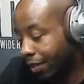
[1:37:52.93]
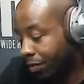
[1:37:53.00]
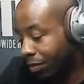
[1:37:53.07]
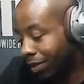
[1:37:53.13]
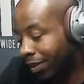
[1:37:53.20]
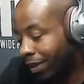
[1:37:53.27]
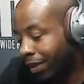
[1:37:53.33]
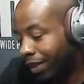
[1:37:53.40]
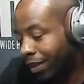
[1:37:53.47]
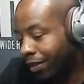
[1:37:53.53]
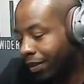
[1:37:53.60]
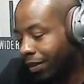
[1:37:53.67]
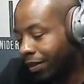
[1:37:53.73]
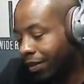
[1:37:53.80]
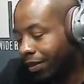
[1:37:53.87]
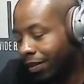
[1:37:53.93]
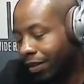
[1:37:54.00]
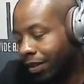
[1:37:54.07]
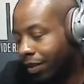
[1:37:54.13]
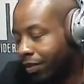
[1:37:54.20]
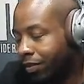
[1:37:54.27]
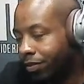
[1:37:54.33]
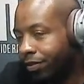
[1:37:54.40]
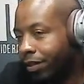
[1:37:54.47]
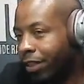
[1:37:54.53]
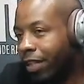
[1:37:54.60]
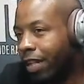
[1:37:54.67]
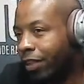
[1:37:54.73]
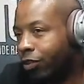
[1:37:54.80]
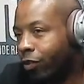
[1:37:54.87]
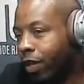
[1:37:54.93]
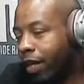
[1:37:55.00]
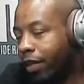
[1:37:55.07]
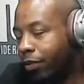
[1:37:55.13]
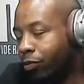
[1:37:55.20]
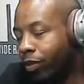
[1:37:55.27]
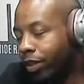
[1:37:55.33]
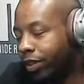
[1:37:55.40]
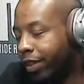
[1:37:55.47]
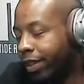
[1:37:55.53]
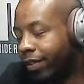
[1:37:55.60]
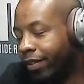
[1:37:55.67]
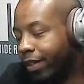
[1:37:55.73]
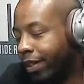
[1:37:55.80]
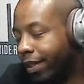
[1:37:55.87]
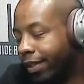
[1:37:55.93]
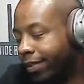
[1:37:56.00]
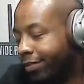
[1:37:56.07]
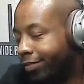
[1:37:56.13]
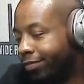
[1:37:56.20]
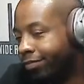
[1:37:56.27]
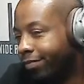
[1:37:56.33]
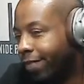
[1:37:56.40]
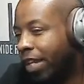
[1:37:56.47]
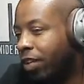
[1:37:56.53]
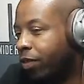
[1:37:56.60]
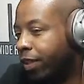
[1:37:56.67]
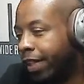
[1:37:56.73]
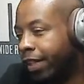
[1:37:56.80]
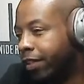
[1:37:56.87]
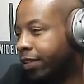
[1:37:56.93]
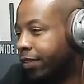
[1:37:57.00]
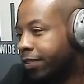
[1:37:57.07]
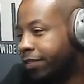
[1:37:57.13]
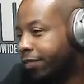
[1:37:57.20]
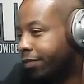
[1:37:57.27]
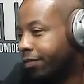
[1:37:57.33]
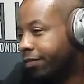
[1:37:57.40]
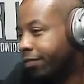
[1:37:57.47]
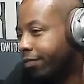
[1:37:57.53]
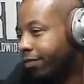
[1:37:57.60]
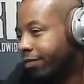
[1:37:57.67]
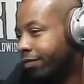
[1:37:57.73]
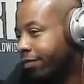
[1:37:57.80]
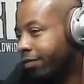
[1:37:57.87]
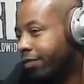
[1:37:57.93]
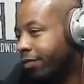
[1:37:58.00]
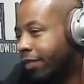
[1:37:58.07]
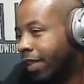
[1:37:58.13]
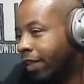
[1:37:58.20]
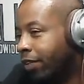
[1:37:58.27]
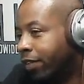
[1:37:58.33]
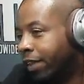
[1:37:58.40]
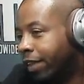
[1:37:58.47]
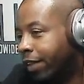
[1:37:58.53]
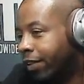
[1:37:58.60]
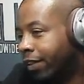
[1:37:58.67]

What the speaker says: But see, that's just they're not trying to rush anything. They don't care. They don't care.